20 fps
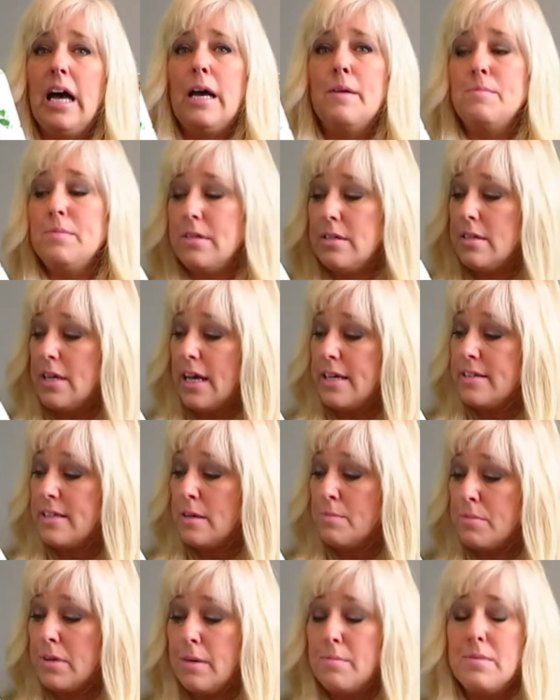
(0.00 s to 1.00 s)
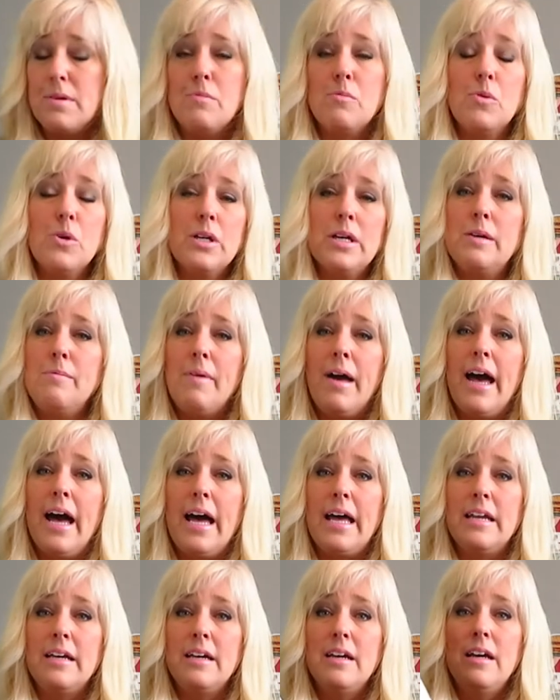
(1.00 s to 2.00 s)
I'm I sometimes am really
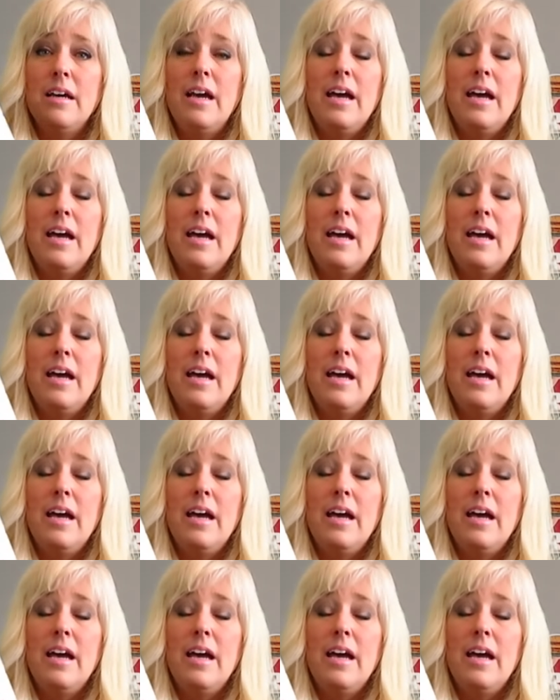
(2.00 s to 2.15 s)
bad,